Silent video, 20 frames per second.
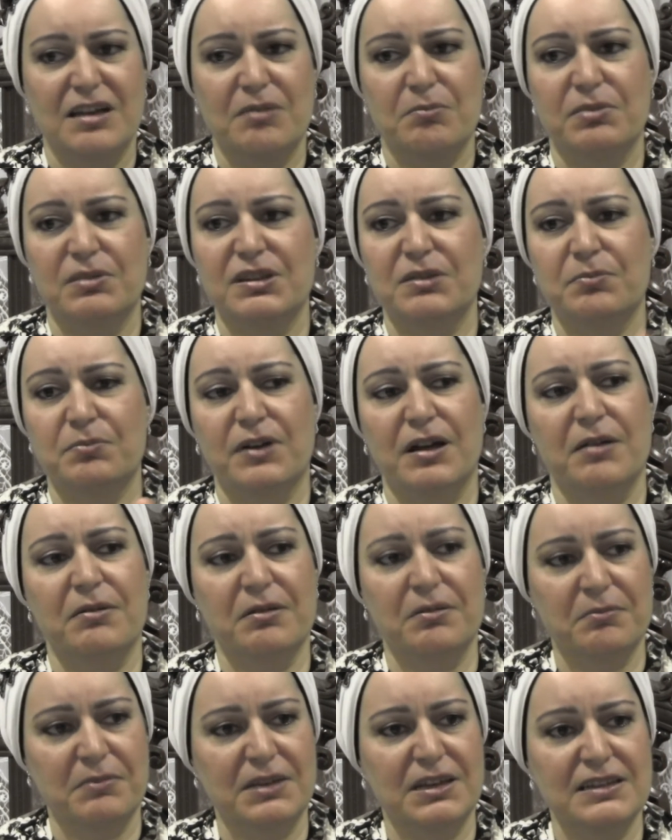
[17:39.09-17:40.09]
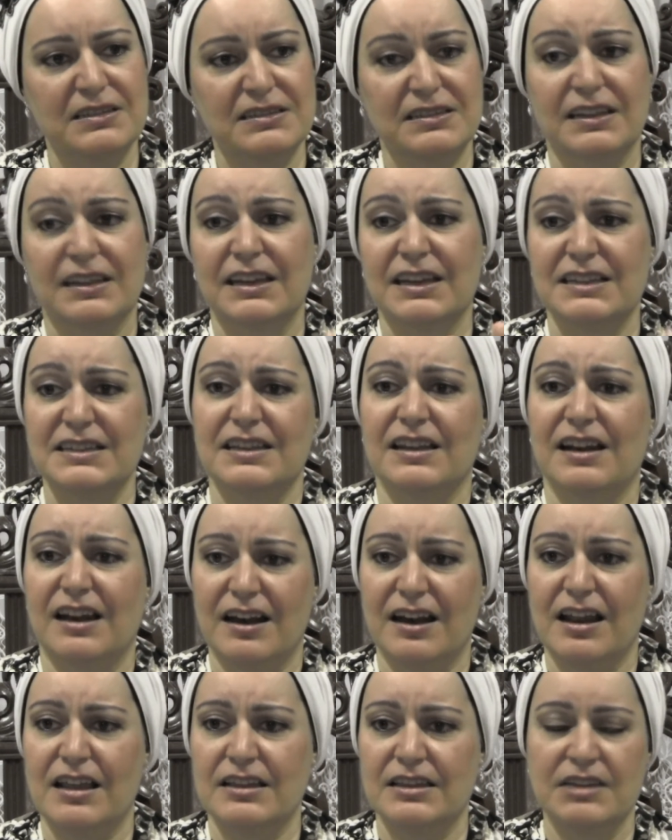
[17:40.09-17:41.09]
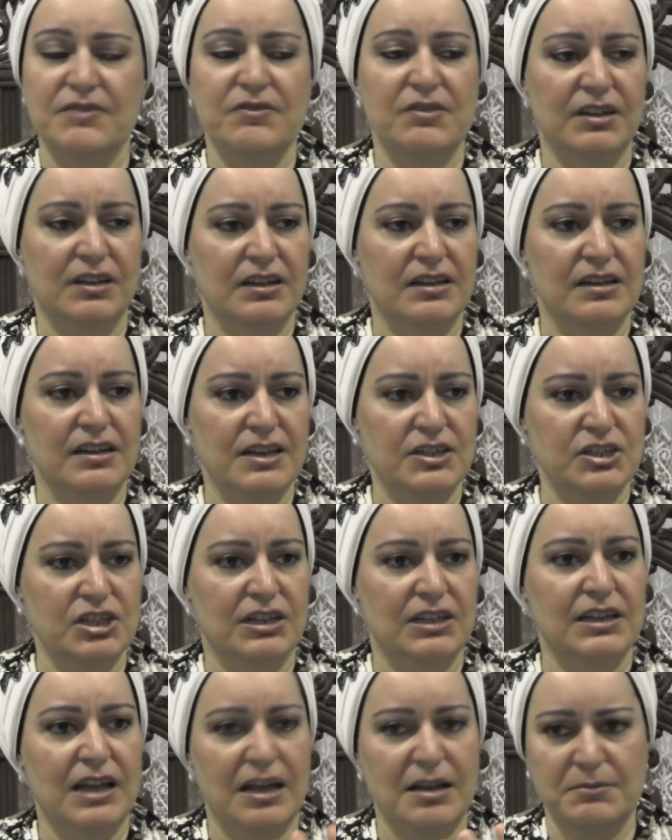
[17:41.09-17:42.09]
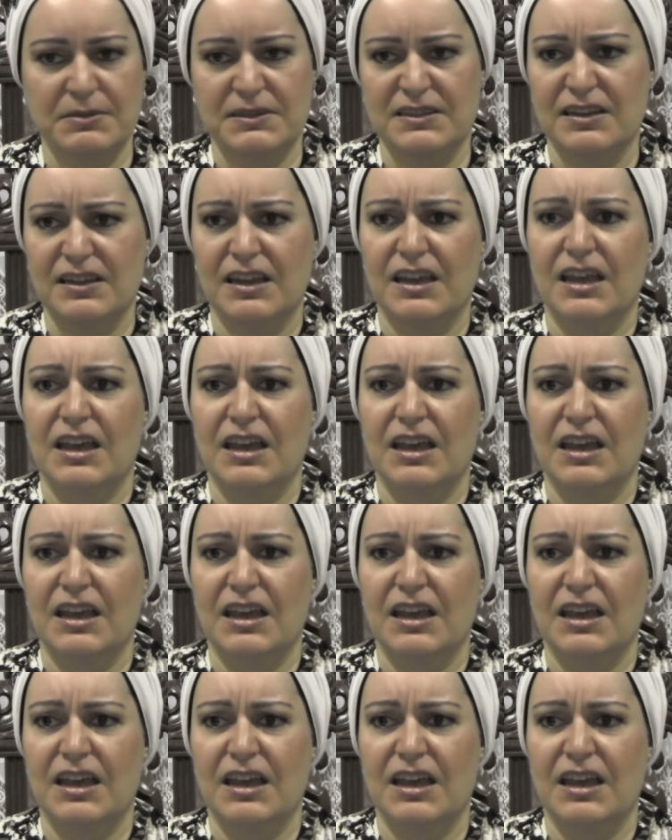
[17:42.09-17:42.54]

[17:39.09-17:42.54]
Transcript: But the problem is the Yetzer Hara, the even Galatian comes